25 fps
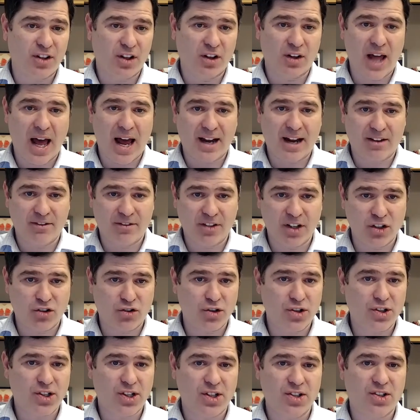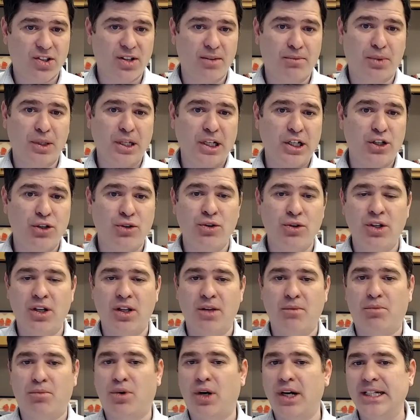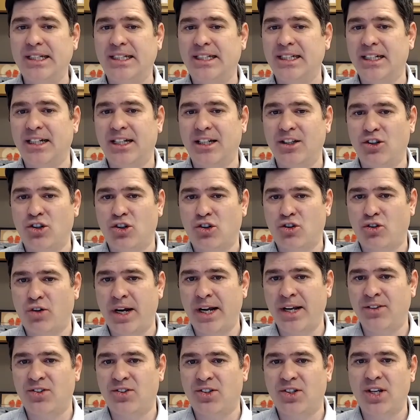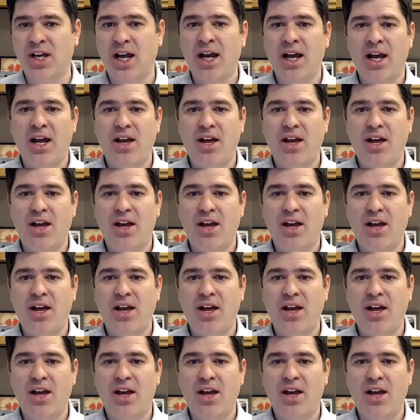the lack of interest is simply due to the pricing constraints